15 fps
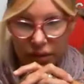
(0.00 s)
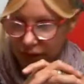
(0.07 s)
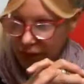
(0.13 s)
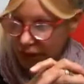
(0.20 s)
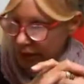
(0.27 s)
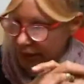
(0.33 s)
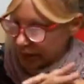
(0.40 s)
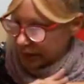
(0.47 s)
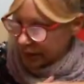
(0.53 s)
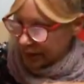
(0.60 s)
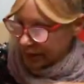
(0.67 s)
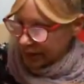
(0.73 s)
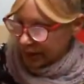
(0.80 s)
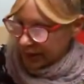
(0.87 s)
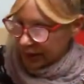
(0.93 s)
Susan?
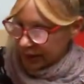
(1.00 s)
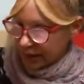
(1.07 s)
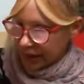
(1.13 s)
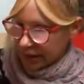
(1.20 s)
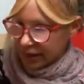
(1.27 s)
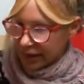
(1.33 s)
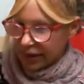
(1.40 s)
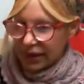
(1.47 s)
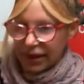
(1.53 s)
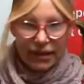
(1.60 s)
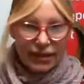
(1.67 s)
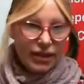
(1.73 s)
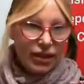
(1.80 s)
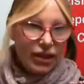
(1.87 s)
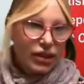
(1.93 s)

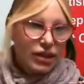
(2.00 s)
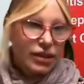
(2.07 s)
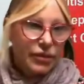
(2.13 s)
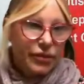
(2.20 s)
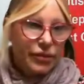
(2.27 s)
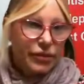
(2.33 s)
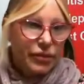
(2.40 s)
That's good.